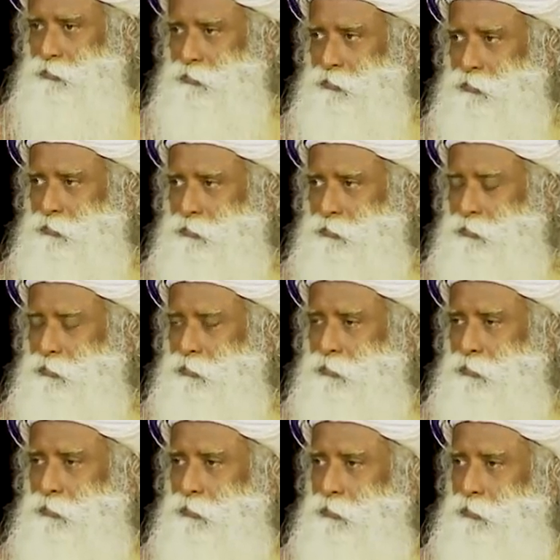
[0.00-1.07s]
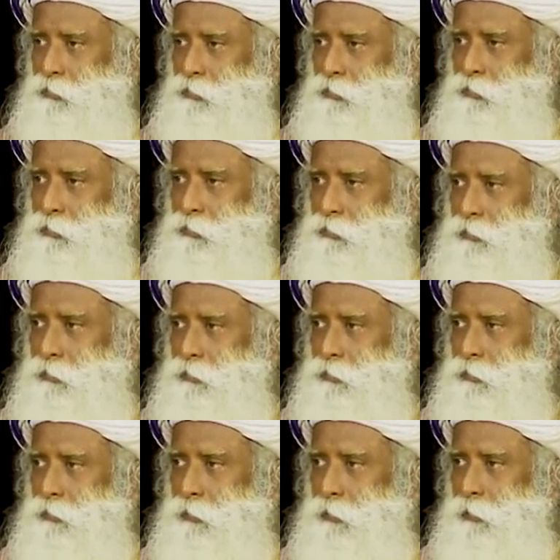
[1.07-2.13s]

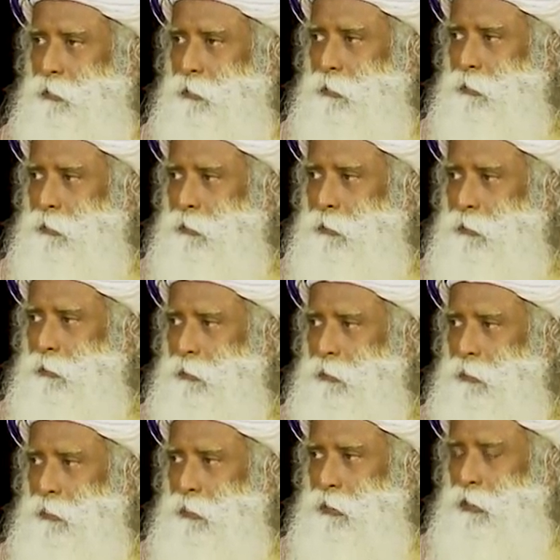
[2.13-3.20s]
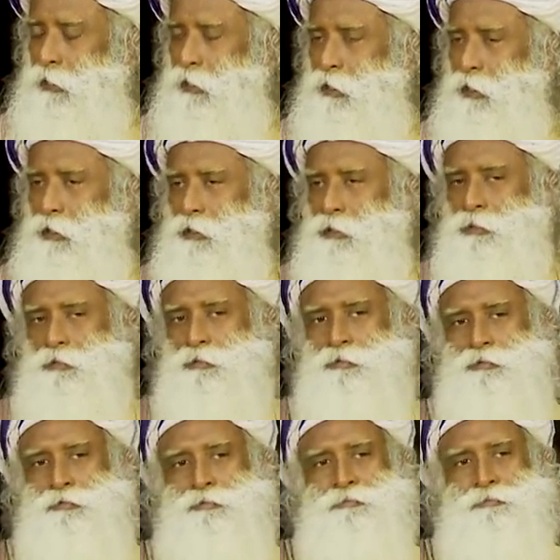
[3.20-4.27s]

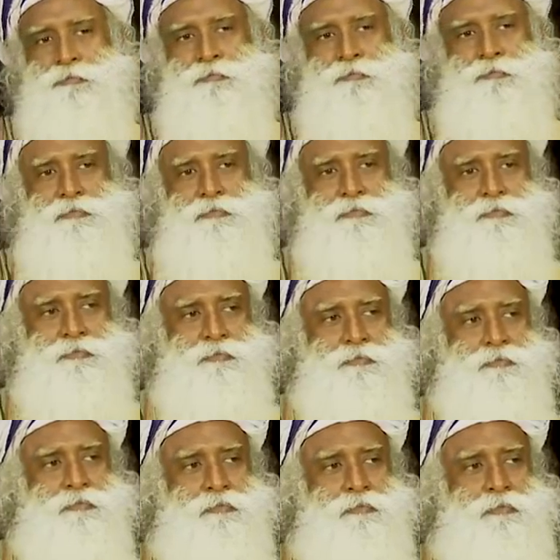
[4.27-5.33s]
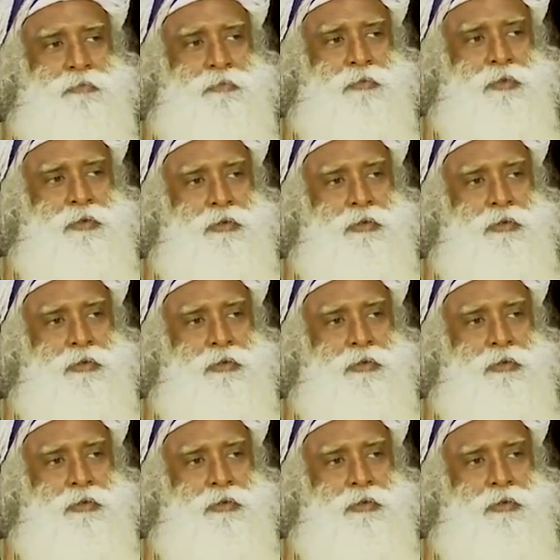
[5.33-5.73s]
(silence)